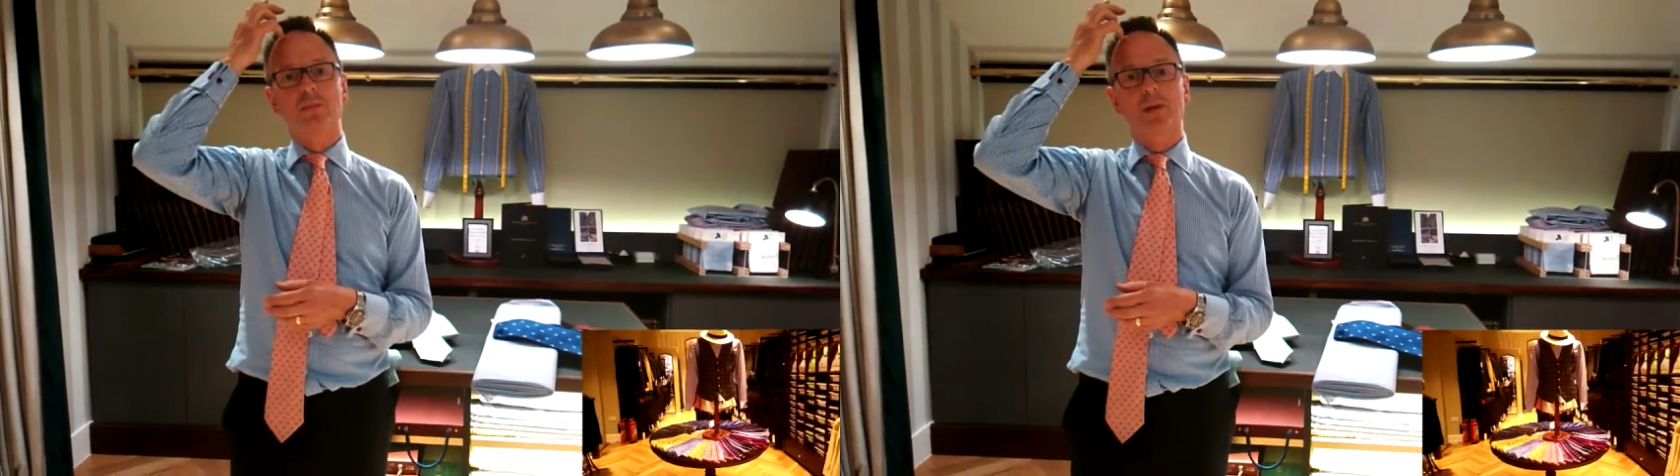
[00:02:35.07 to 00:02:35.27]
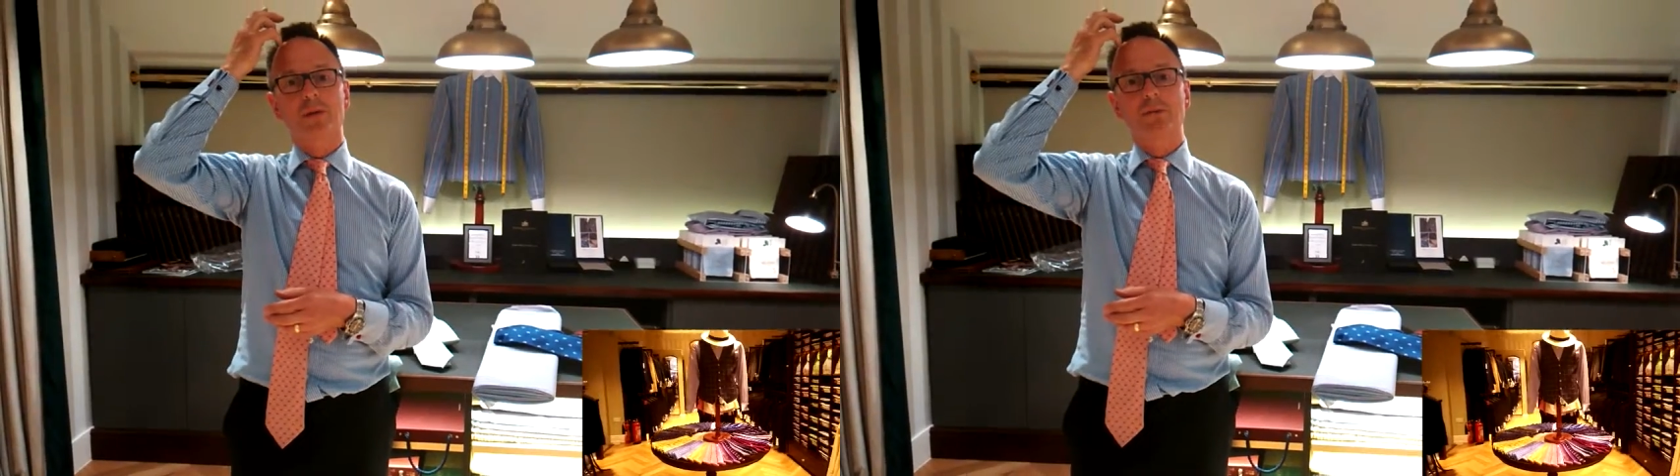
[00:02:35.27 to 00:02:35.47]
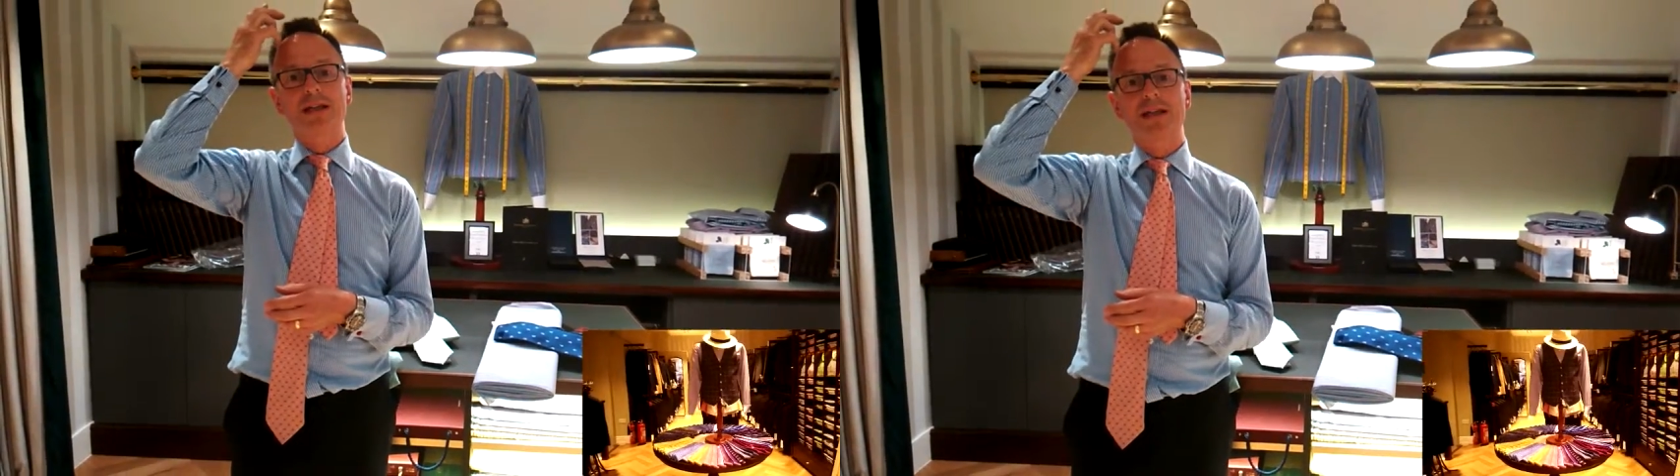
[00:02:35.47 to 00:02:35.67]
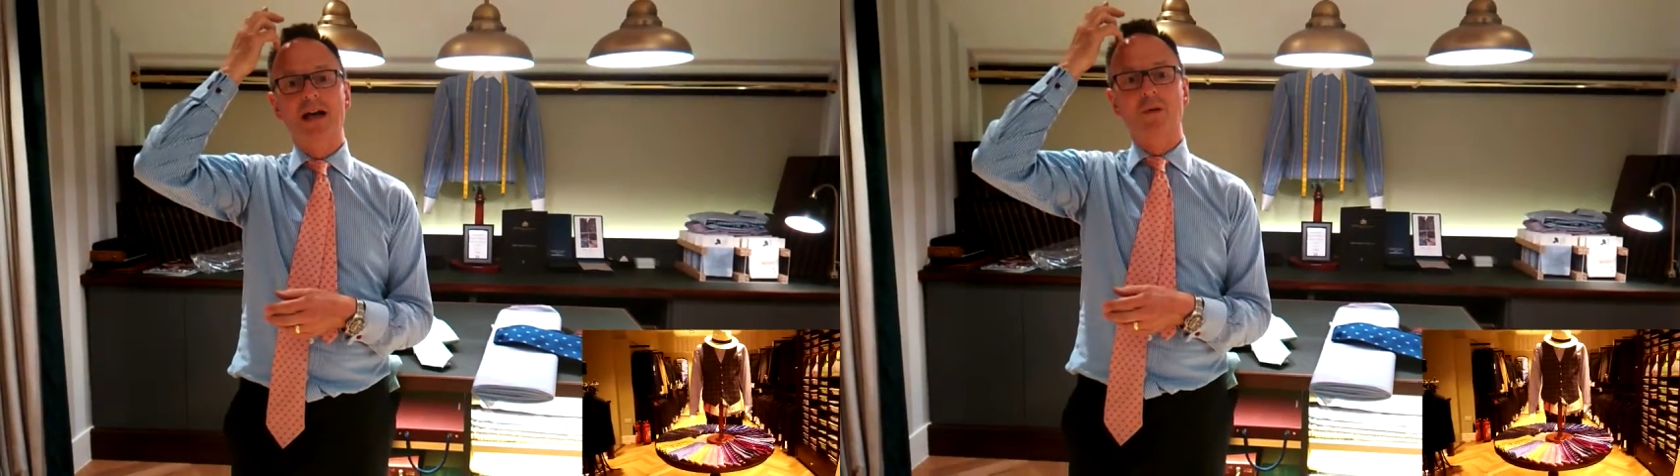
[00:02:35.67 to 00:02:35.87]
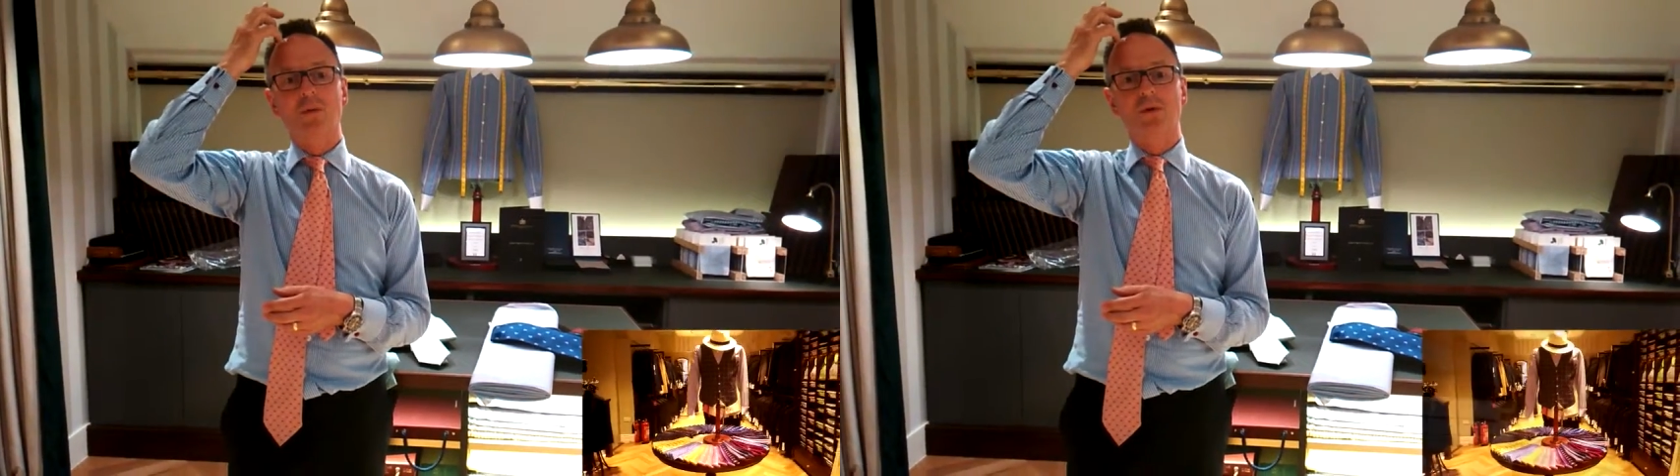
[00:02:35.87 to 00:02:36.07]
But I pick
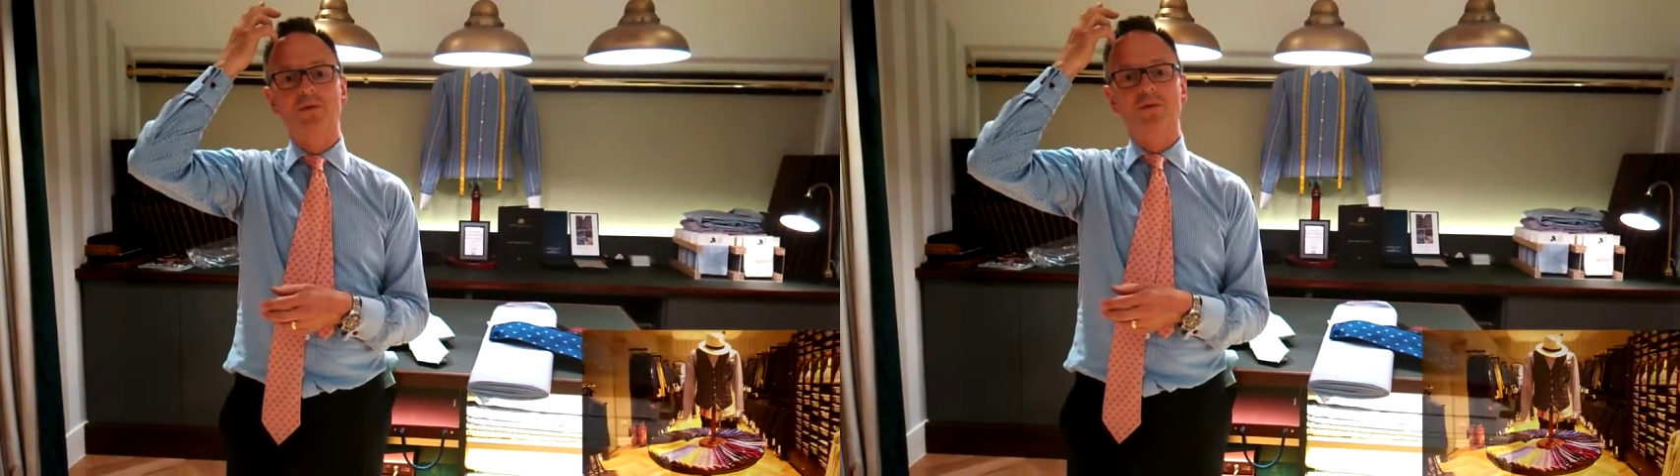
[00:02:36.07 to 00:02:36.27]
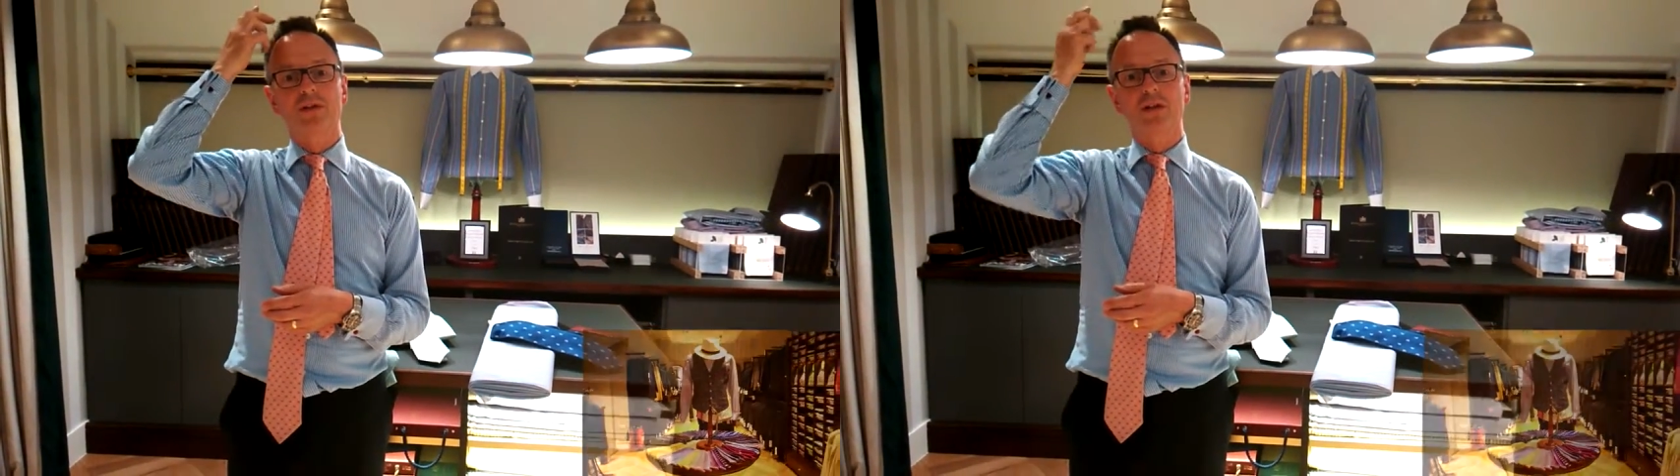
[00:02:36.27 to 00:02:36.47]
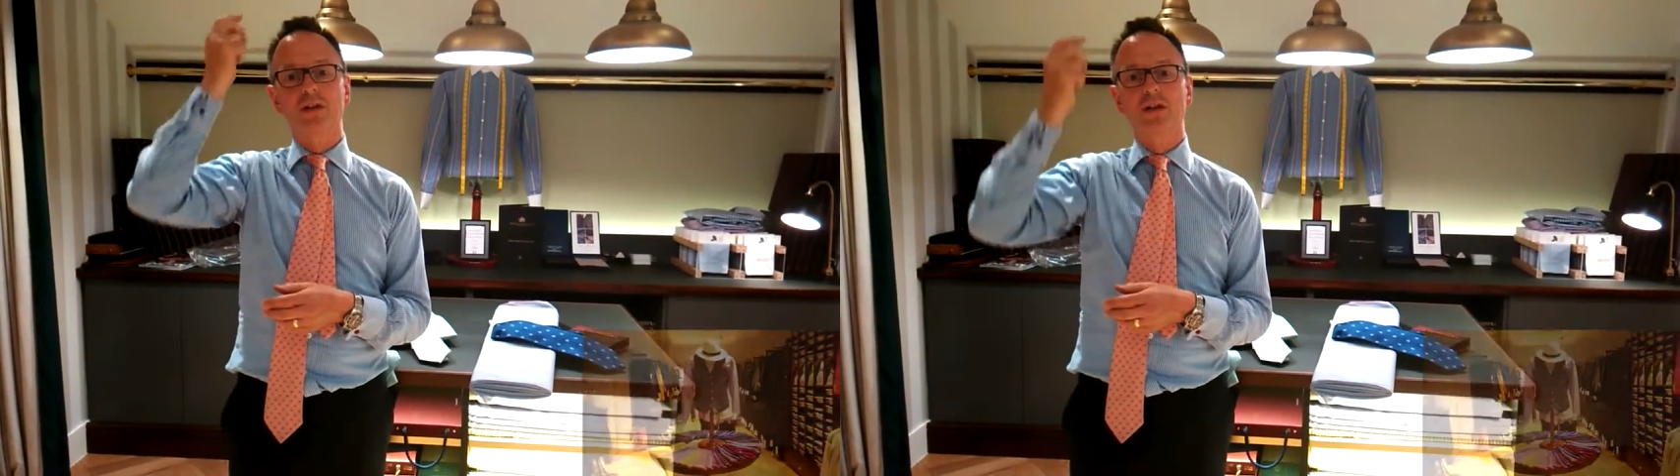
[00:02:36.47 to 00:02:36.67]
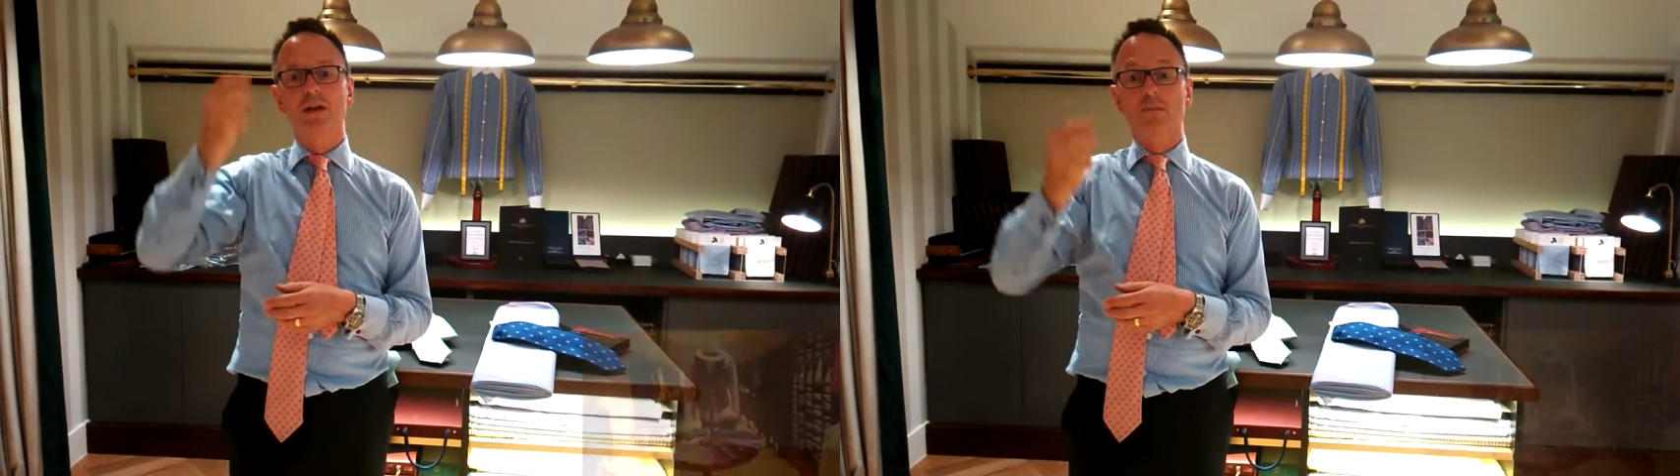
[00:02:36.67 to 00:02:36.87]
out one of the